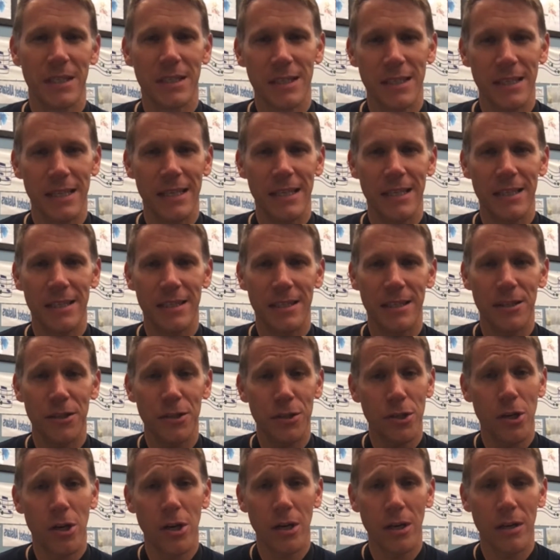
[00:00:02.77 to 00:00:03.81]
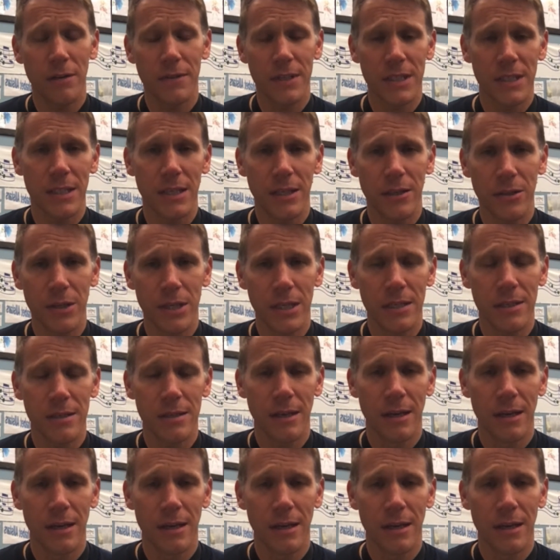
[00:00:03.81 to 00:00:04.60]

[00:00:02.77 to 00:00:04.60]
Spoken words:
is the start of a series